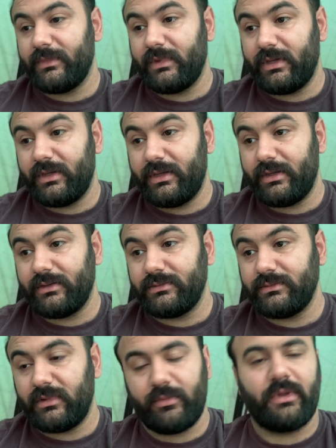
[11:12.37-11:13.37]
And
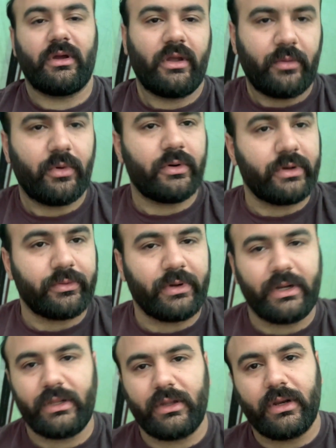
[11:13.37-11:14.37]
I mean, I am already
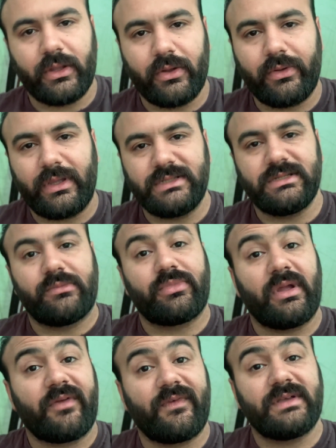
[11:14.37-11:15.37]
ready. Gonna go get some
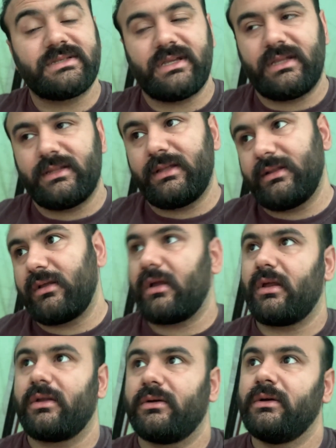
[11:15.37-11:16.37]
breakfast, and then I
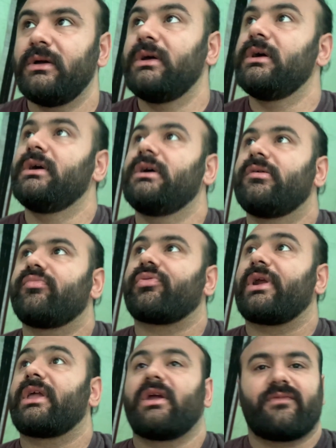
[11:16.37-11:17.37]
gotta
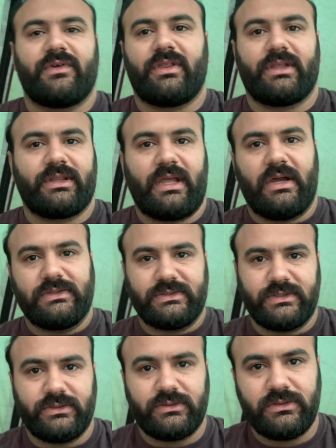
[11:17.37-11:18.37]
break everything down
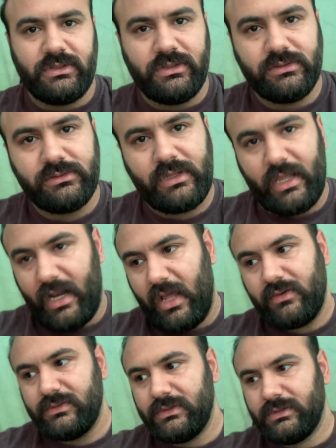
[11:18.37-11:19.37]
to head
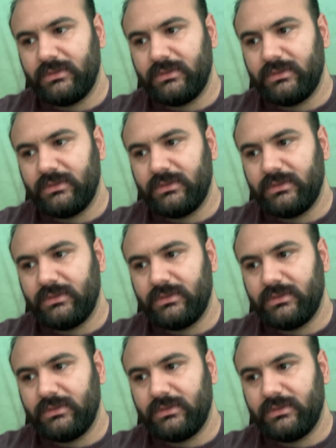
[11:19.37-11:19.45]
out.